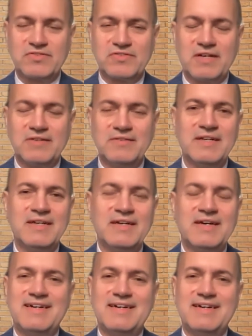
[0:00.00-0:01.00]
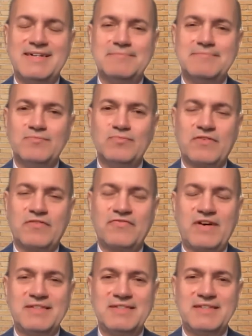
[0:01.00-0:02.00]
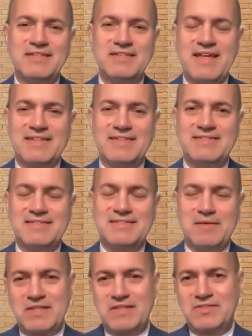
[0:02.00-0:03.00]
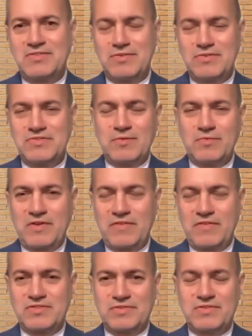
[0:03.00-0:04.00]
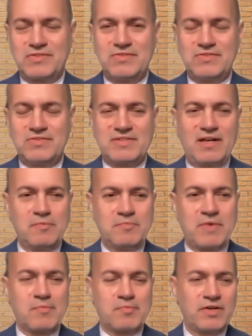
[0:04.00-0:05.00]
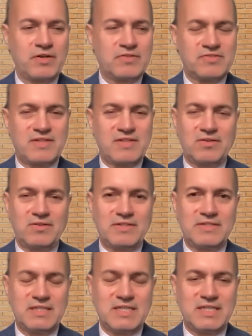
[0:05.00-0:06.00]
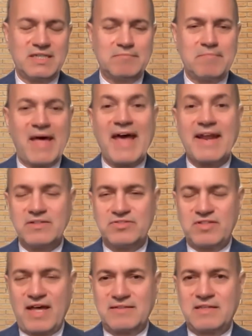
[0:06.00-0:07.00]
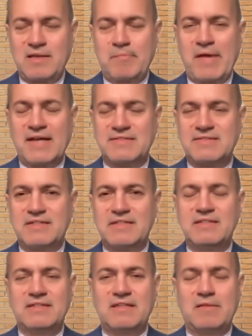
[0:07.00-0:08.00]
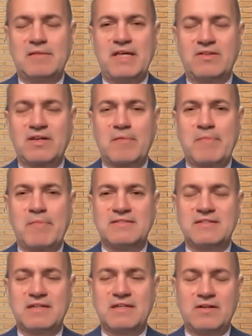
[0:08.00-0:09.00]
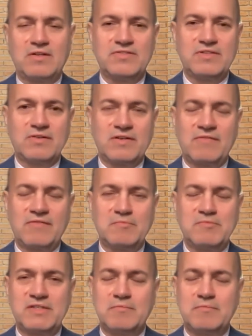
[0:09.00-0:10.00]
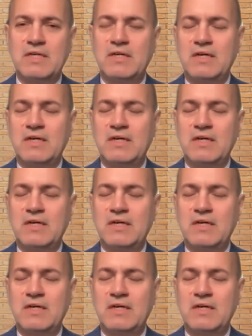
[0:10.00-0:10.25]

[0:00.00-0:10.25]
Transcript: So we're finding that some of the tools that we've introduced help operators not only manage that capacity, the demand on capacity, and also give them some